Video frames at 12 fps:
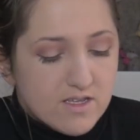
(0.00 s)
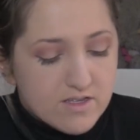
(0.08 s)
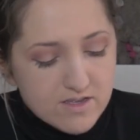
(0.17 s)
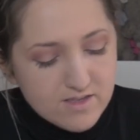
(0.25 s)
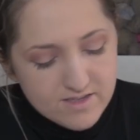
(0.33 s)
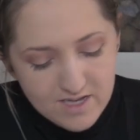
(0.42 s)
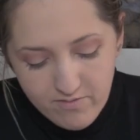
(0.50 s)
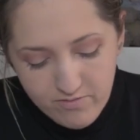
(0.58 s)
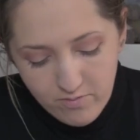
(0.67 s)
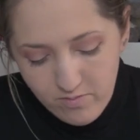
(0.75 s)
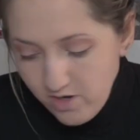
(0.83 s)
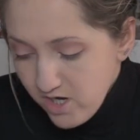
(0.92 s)
So it's time
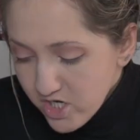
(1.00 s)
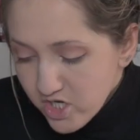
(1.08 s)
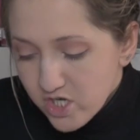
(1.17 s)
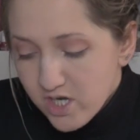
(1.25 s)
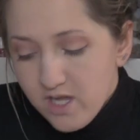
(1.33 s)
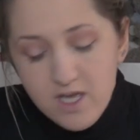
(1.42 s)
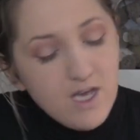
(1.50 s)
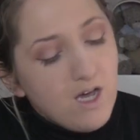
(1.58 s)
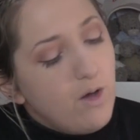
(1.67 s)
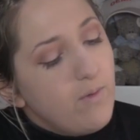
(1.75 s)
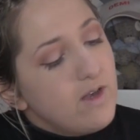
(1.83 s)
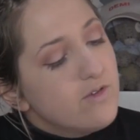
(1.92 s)
for blush.
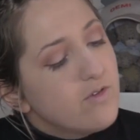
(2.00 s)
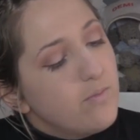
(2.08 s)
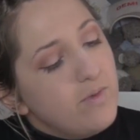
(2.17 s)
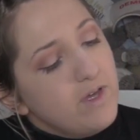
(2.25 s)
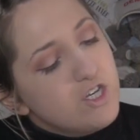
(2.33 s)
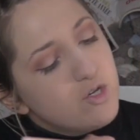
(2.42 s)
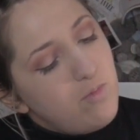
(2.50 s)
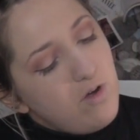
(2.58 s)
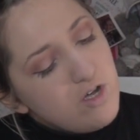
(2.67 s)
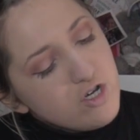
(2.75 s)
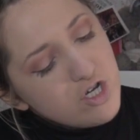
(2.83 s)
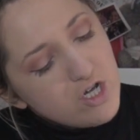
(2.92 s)
I will use a peach
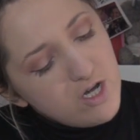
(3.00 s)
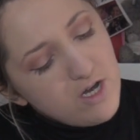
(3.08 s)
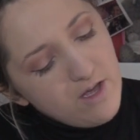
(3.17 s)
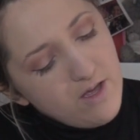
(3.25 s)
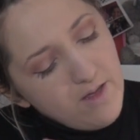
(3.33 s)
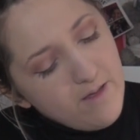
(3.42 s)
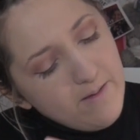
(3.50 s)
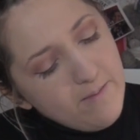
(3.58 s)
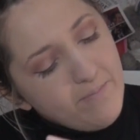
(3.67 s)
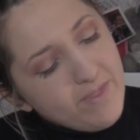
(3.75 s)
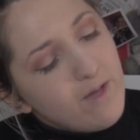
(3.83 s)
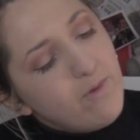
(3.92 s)
blush.
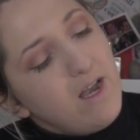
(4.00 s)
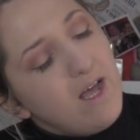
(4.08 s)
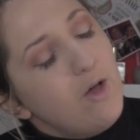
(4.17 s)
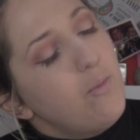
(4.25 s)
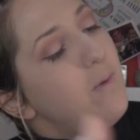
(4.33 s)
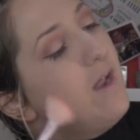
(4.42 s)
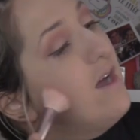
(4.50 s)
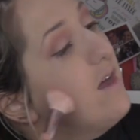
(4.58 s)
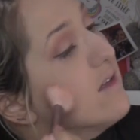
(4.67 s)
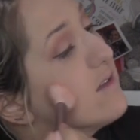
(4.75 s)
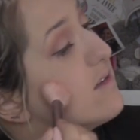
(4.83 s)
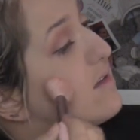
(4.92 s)
And I will apply
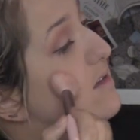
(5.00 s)
it